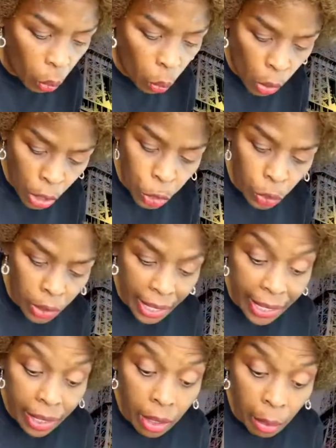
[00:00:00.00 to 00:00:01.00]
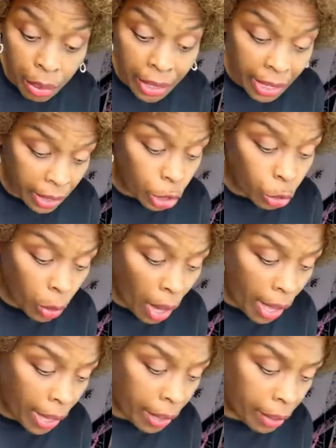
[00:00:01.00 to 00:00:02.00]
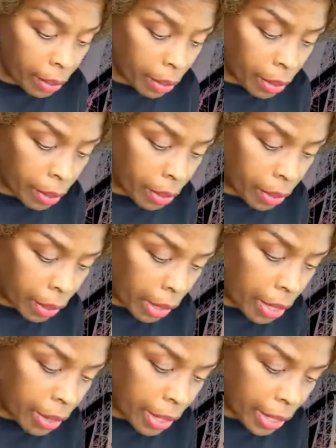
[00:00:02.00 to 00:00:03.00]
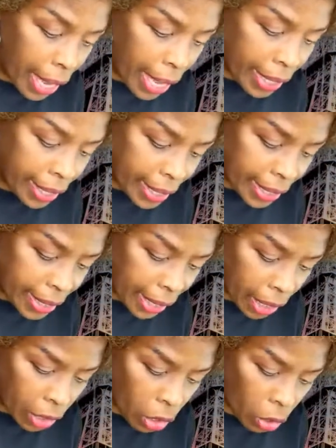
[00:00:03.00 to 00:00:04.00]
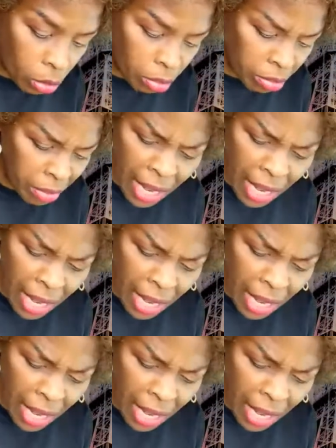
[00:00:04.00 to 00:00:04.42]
once you let it completely dry and then add that second coat.